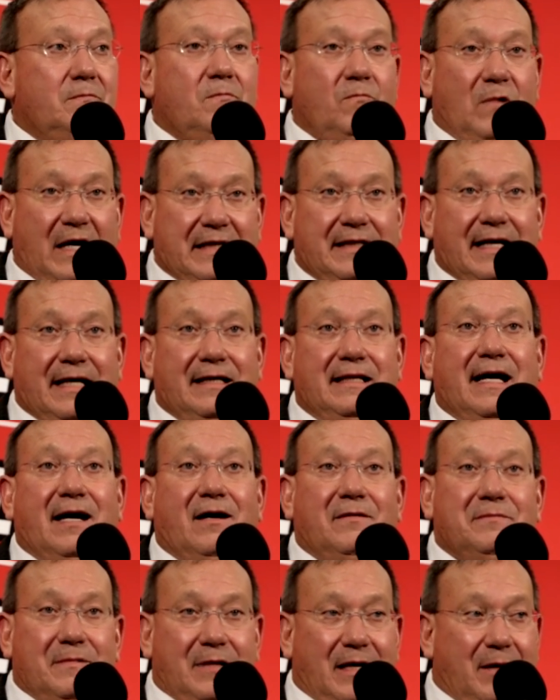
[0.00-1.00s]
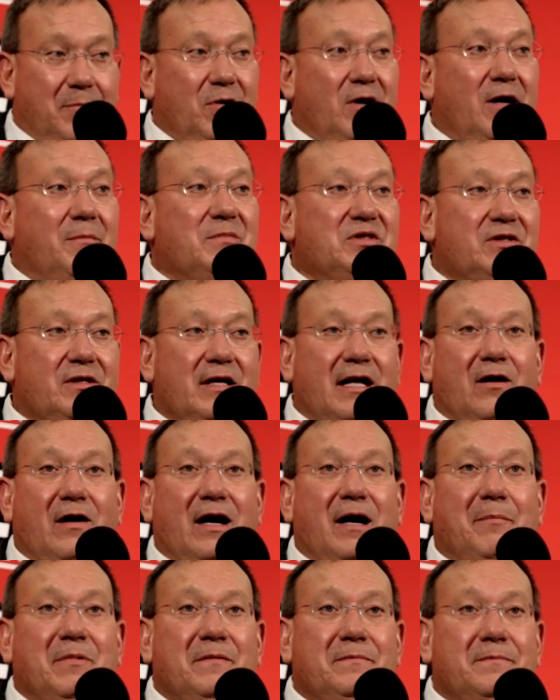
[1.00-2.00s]
Write that down. I promise you that'll
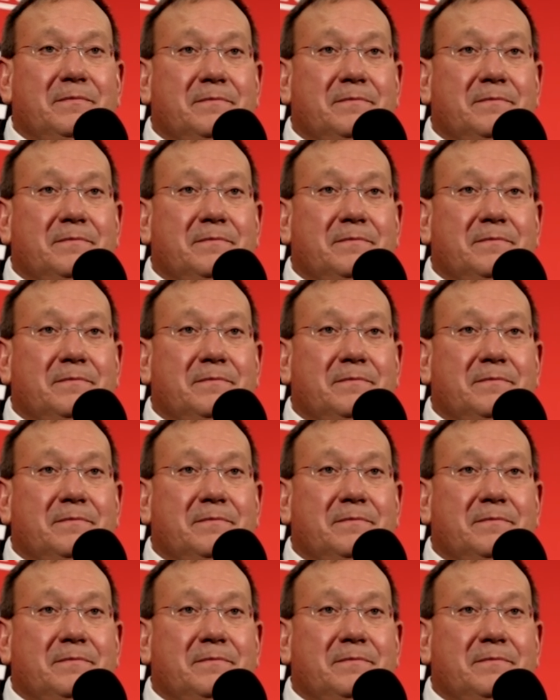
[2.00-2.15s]
happen.